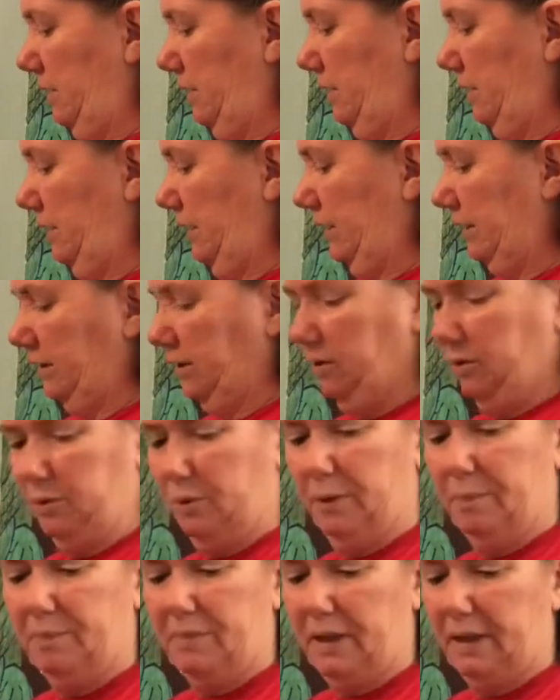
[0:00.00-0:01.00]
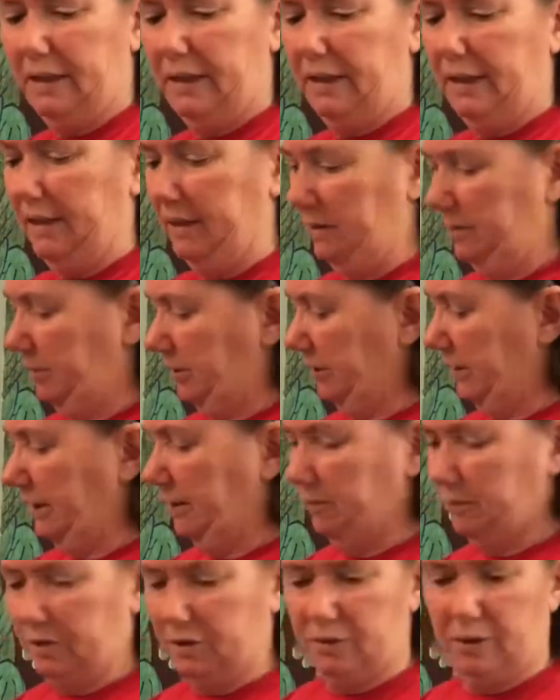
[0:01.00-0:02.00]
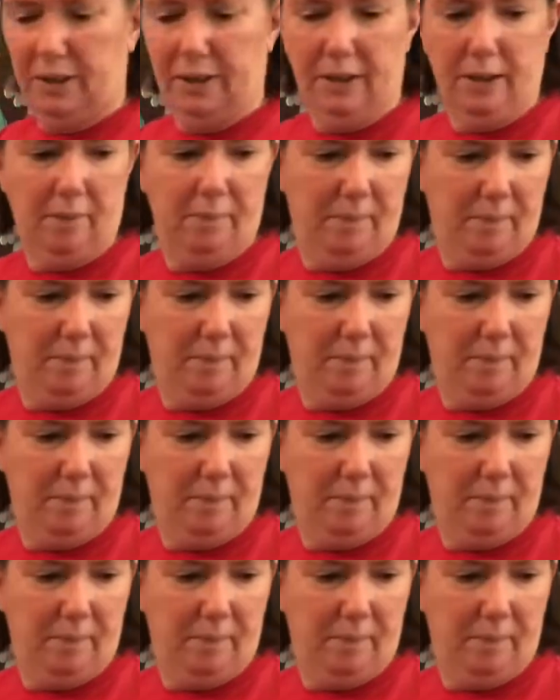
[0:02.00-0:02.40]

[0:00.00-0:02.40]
Yeah, it's a little crimped on the end, but that will straighten out.